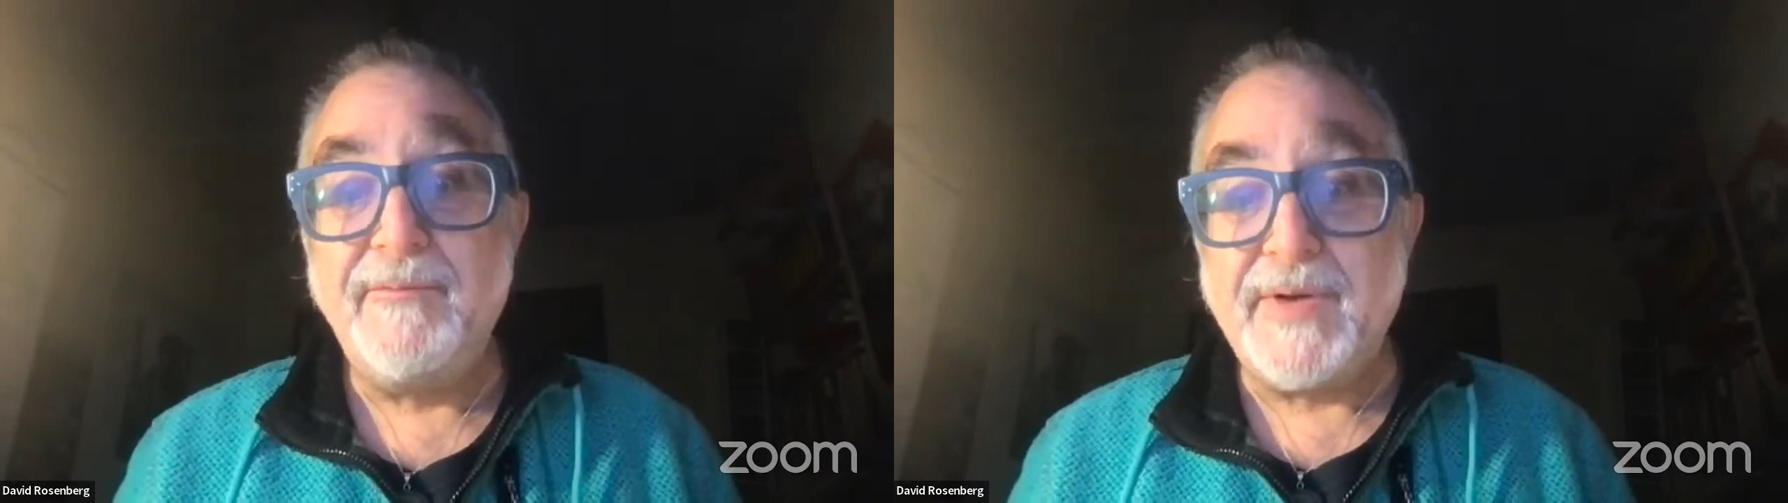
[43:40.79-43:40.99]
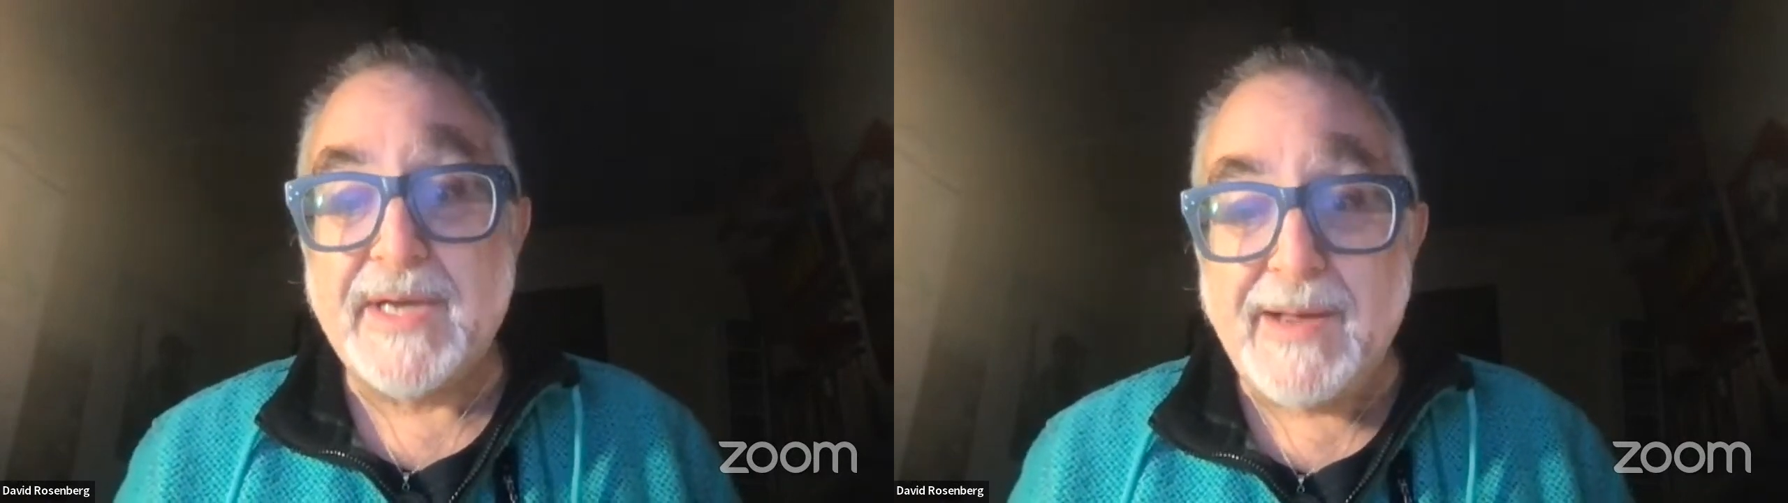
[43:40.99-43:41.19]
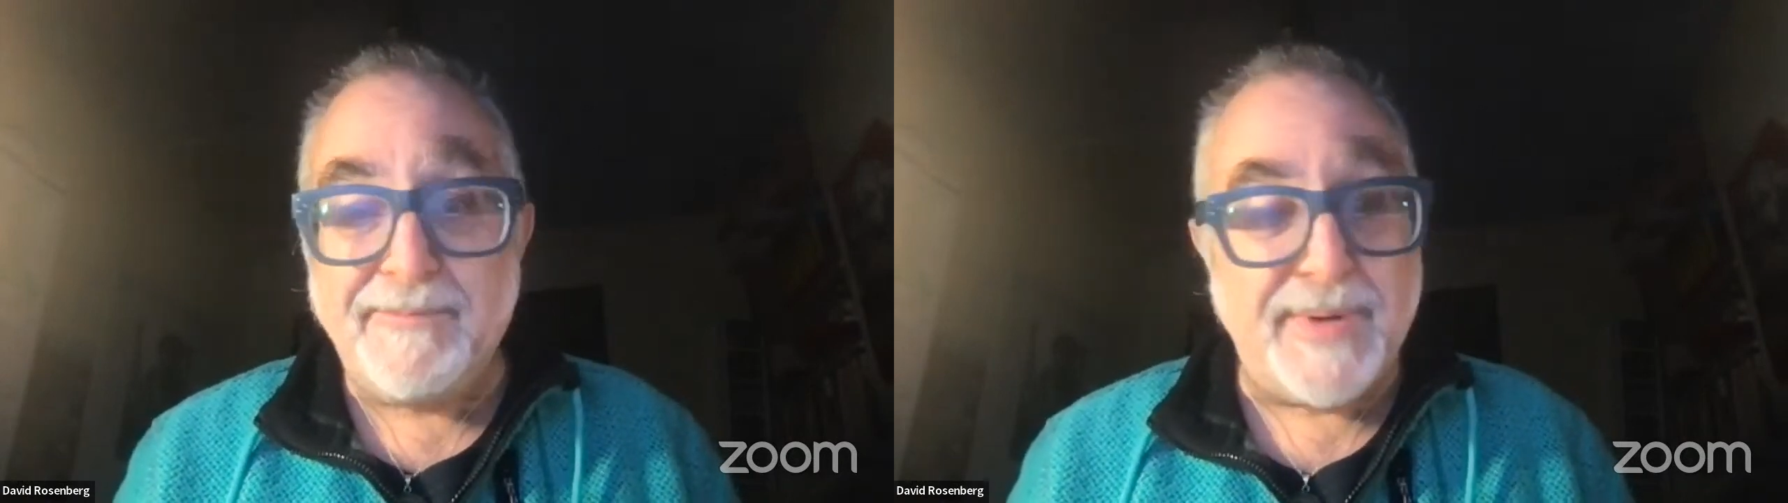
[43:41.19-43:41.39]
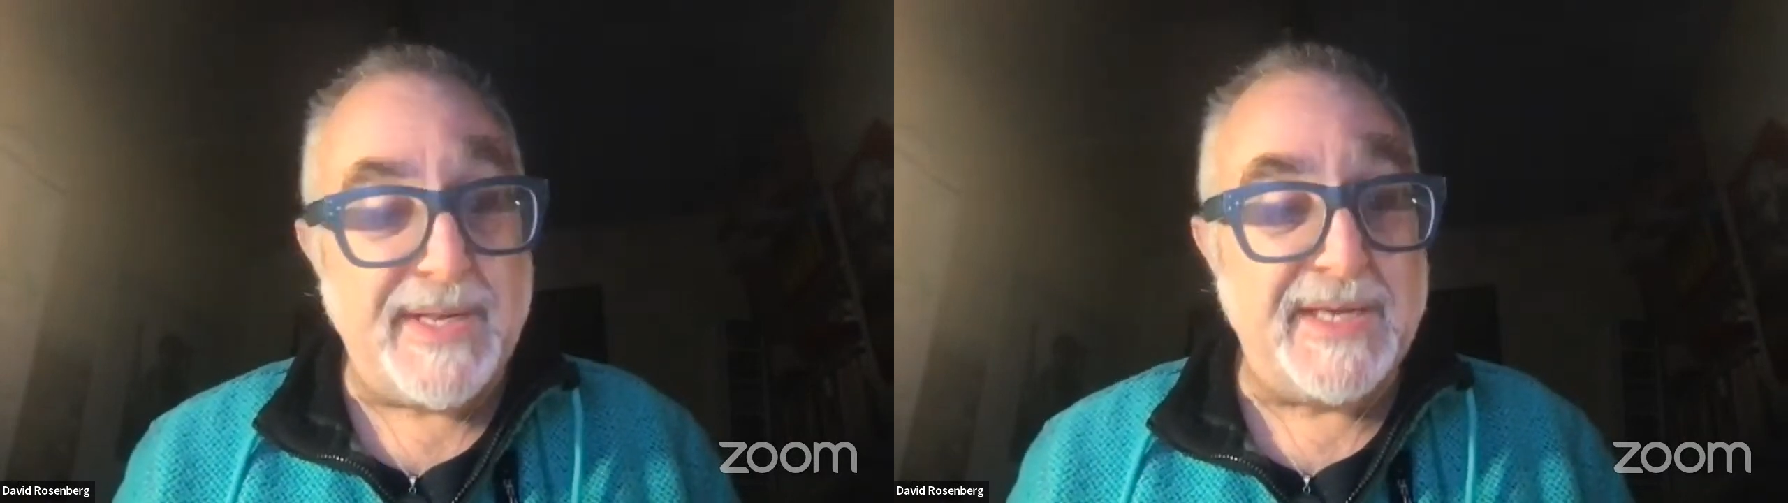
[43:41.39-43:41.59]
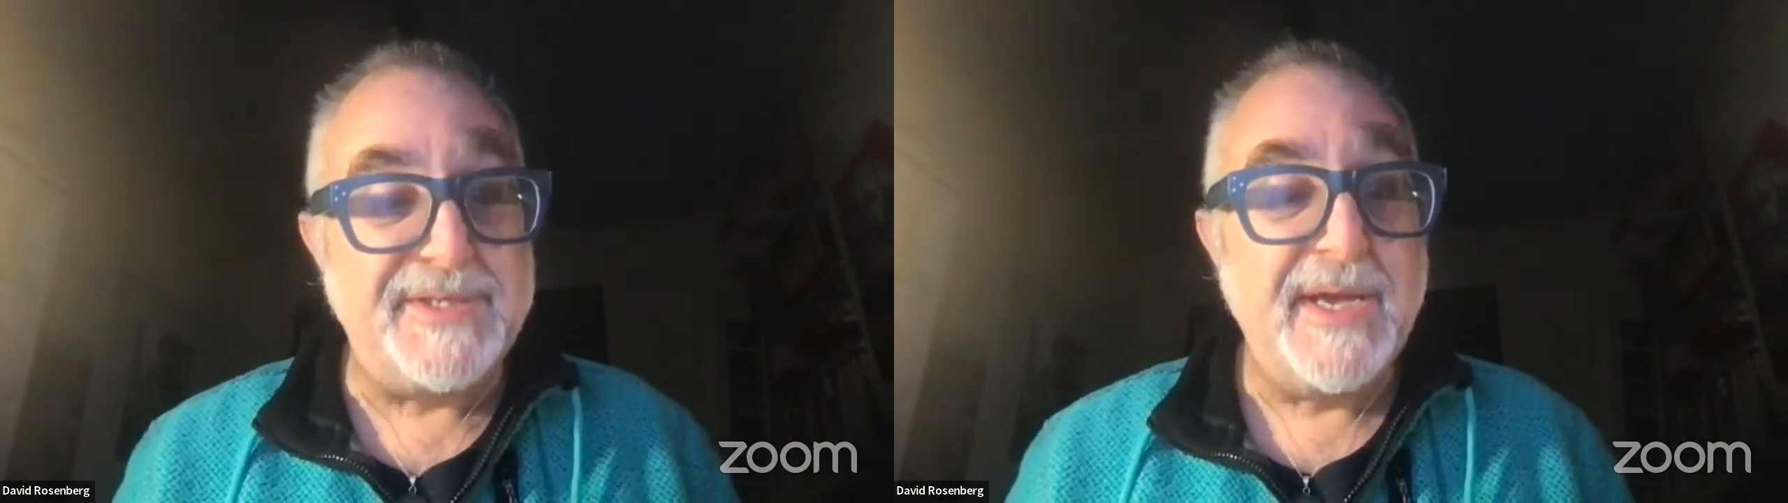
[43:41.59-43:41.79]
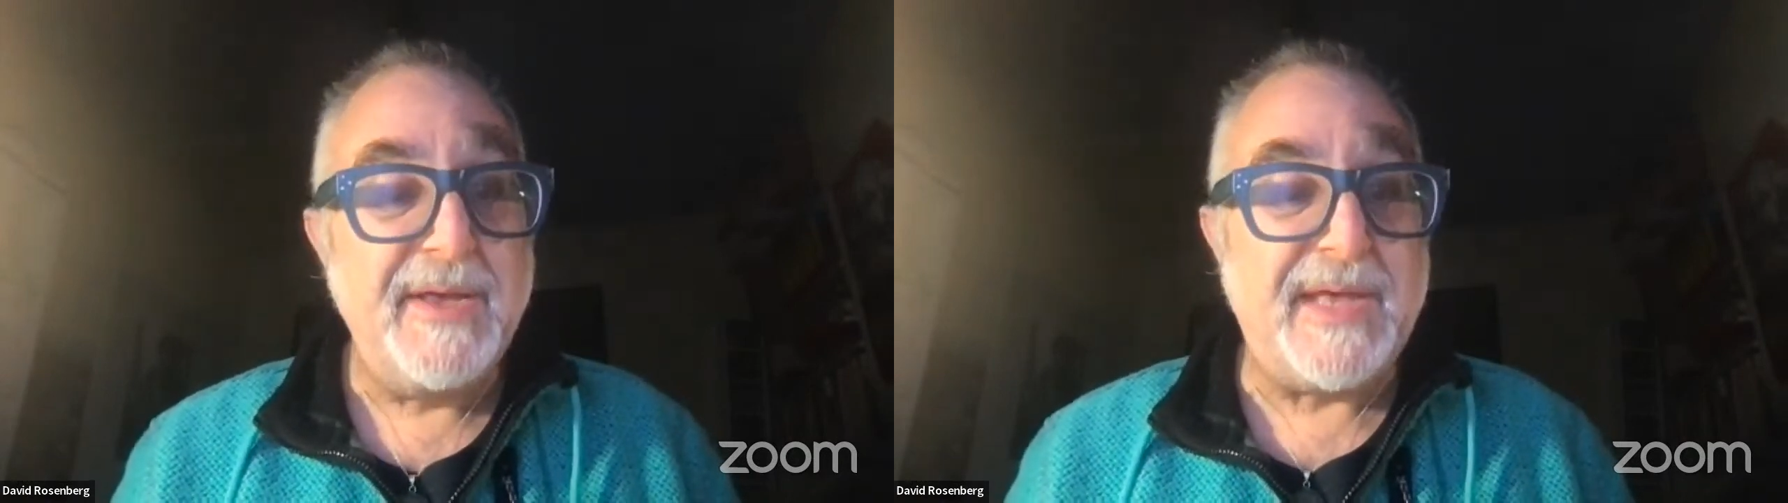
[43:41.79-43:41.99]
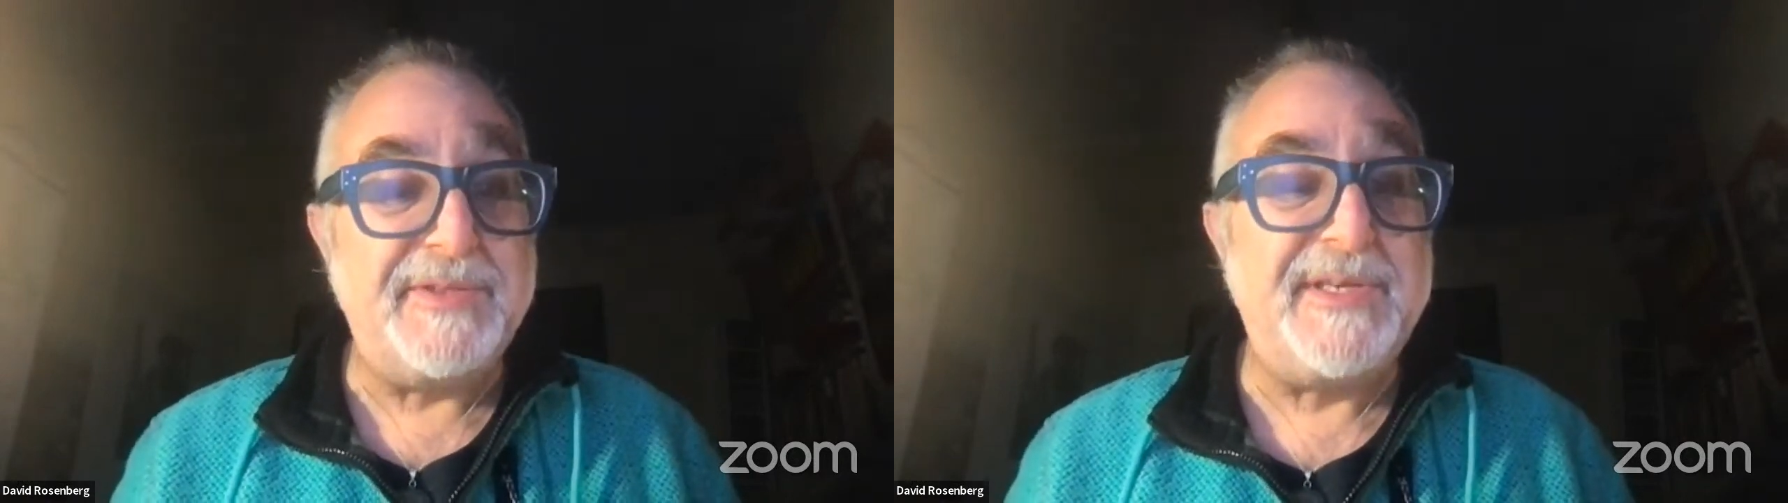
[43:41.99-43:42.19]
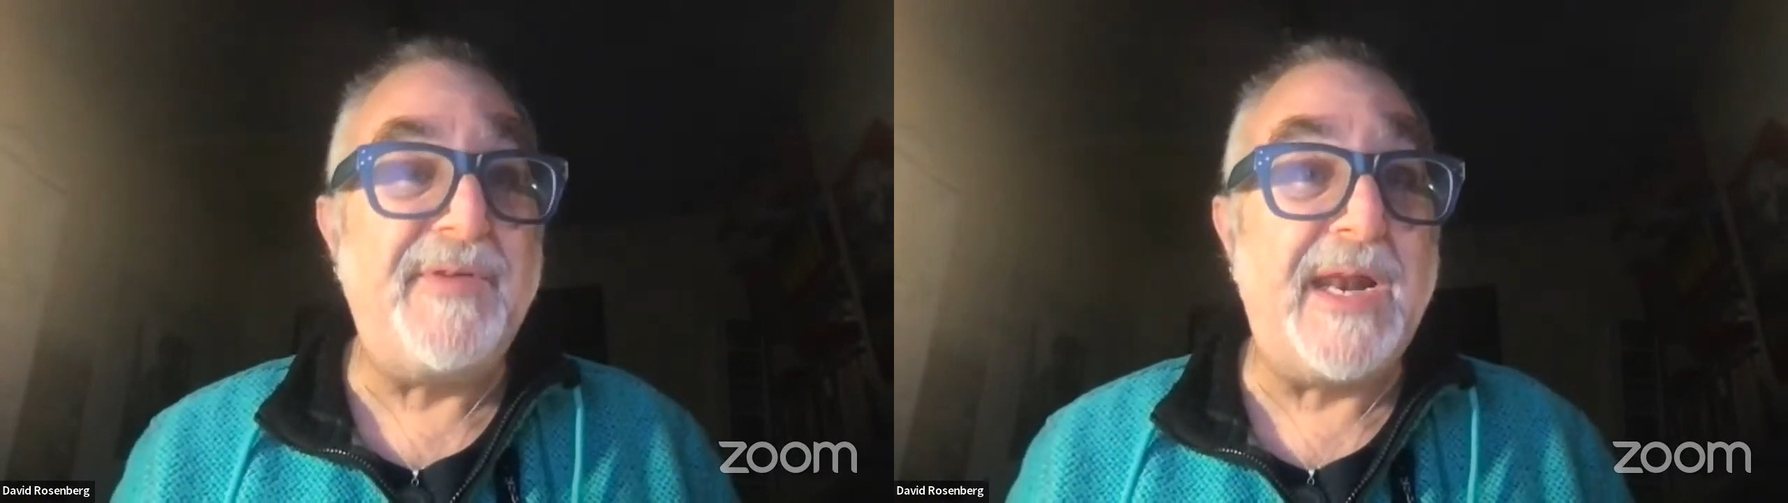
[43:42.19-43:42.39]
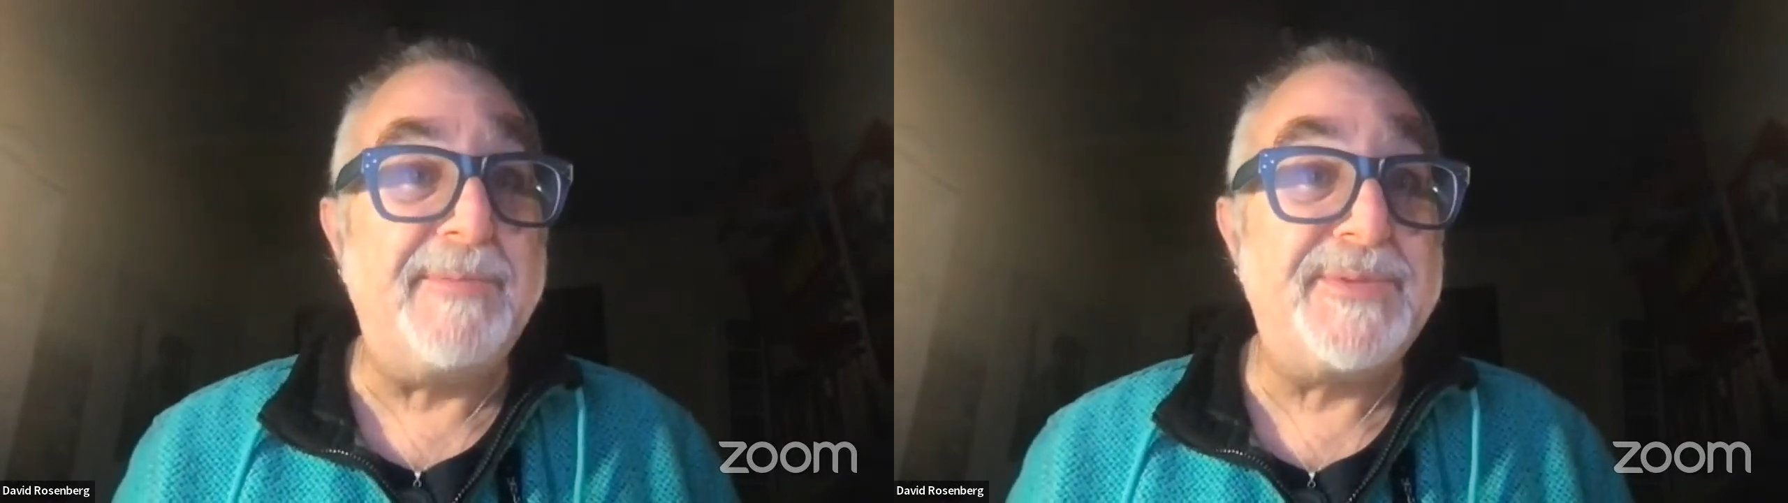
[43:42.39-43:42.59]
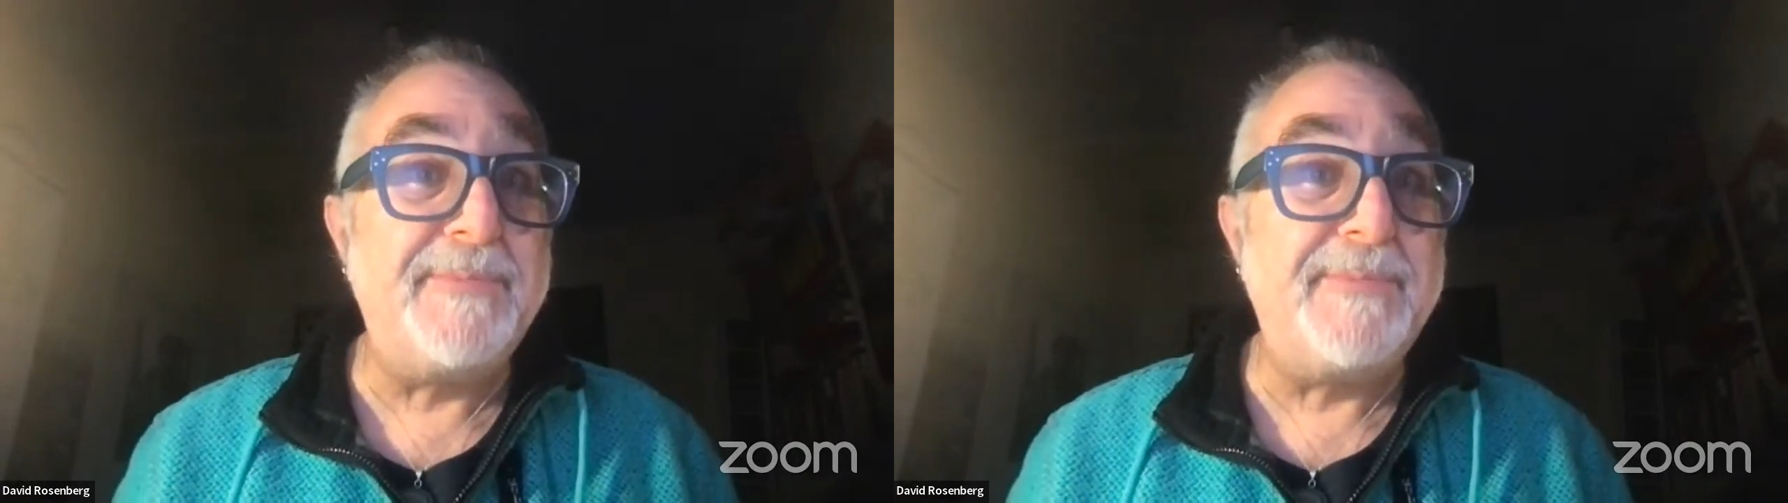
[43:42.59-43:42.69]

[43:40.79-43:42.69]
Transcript: for companies that developed